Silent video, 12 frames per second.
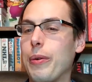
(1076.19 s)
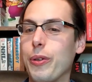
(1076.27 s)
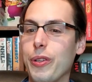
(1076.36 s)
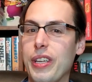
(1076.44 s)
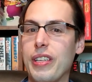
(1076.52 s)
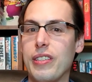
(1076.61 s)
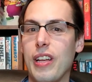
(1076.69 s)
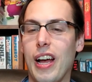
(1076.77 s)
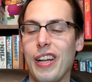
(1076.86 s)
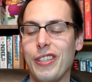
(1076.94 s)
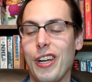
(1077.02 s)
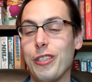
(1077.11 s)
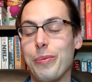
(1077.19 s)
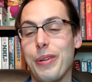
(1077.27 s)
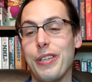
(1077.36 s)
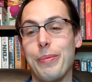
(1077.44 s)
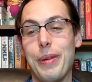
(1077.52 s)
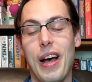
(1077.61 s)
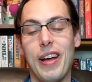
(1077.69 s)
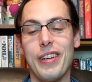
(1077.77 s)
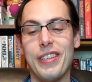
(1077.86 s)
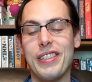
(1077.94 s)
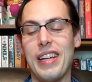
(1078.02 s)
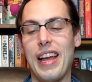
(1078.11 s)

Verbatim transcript: It really uh, touched me, to be honest.